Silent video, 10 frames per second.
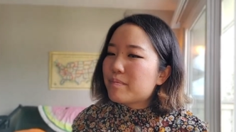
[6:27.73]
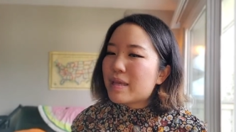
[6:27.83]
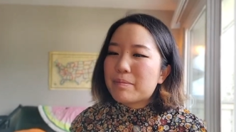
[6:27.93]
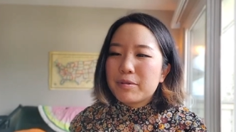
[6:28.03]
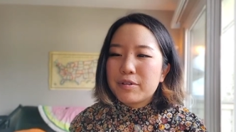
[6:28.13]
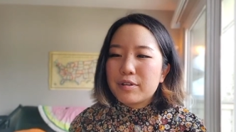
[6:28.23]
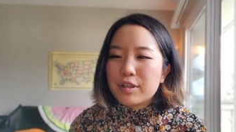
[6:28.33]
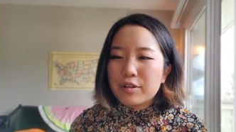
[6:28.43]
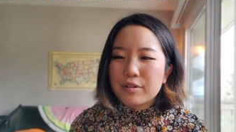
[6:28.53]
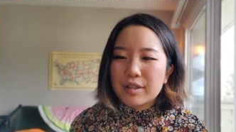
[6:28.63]
people
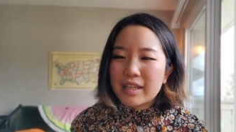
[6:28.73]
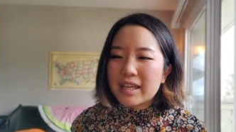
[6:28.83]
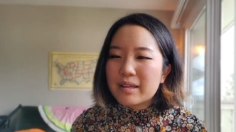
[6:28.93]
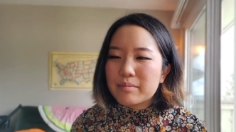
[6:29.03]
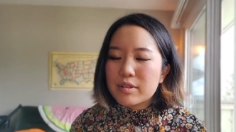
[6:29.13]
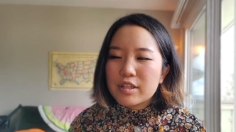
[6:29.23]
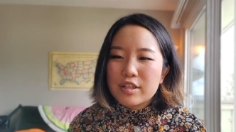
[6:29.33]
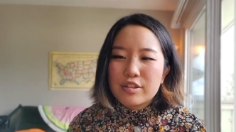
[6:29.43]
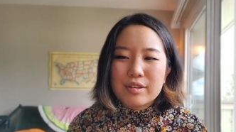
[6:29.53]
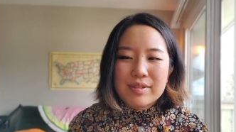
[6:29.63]
who claim
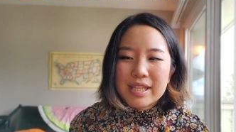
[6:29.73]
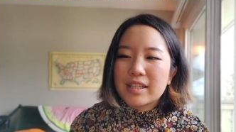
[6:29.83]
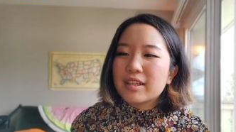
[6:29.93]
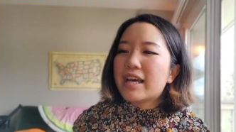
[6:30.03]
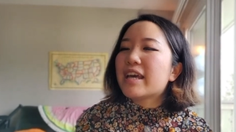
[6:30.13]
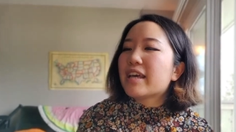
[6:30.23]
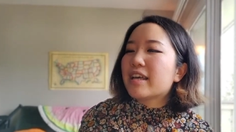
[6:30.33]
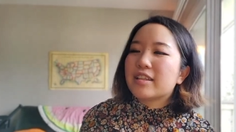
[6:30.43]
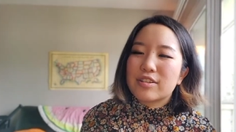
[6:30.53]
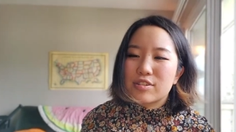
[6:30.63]
to have seen the light
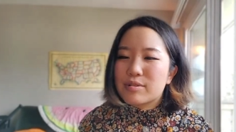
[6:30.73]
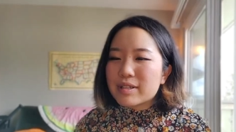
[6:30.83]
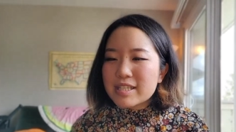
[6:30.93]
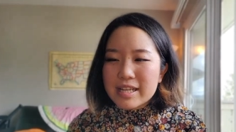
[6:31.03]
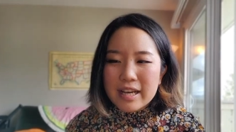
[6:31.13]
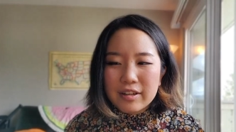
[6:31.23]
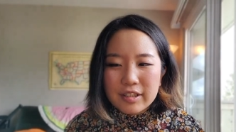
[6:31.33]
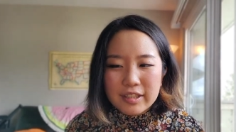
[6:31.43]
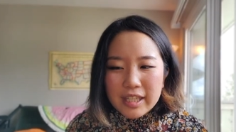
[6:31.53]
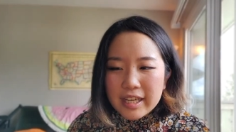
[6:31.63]
and those who want to stay out
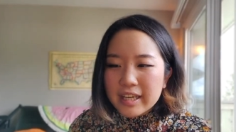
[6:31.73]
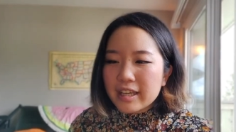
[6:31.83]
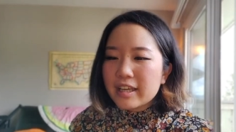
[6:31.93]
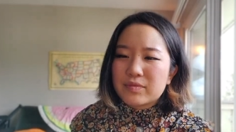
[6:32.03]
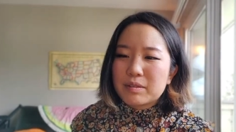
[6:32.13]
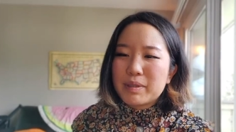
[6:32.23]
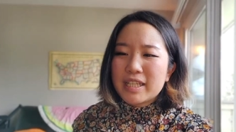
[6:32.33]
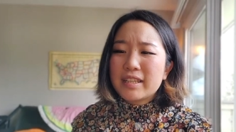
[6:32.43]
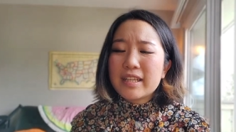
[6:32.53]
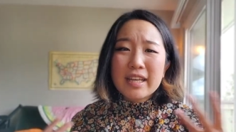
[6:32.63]
all night. But
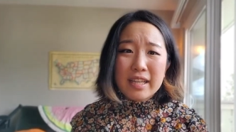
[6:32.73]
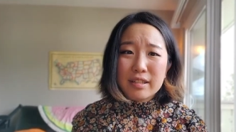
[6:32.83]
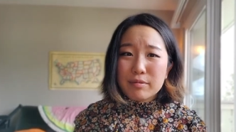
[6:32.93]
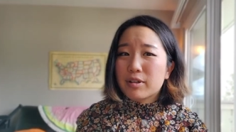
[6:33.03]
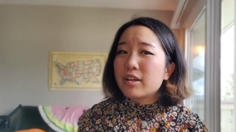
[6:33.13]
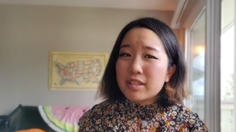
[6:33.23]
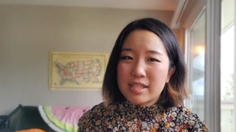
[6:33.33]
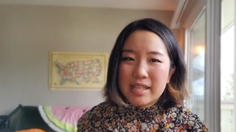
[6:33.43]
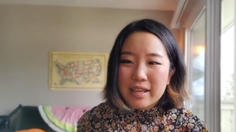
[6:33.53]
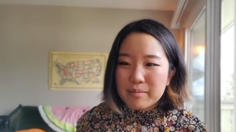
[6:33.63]
in the end, we're all the
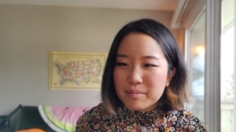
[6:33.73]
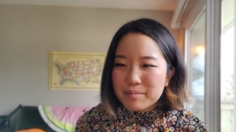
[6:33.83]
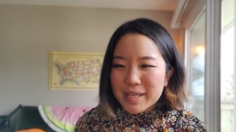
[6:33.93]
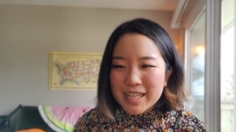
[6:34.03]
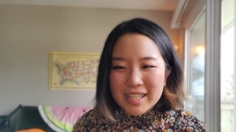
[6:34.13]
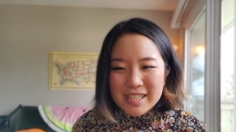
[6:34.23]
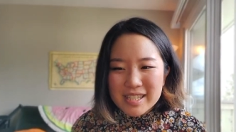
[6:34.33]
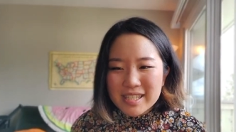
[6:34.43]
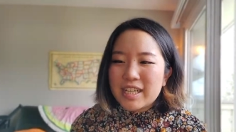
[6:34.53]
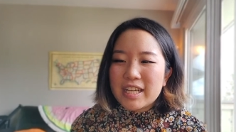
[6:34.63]
same
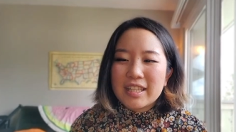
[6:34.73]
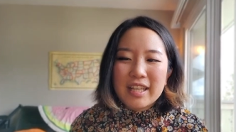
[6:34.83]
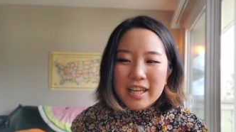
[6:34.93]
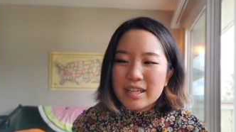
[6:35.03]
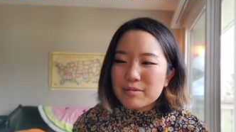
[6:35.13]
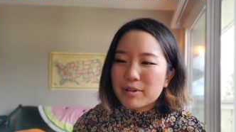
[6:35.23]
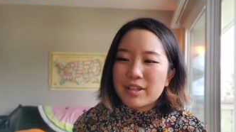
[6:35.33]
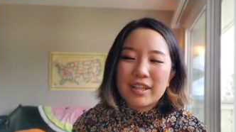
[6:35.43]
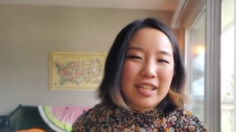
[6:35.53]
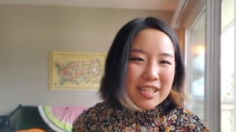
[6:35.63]
because in the end, we're all
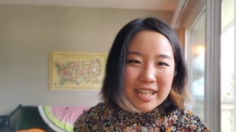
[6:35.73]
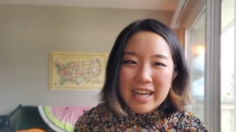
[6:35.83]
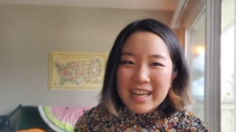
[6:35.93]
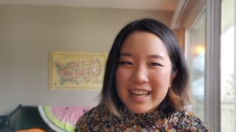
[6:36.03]
gonna die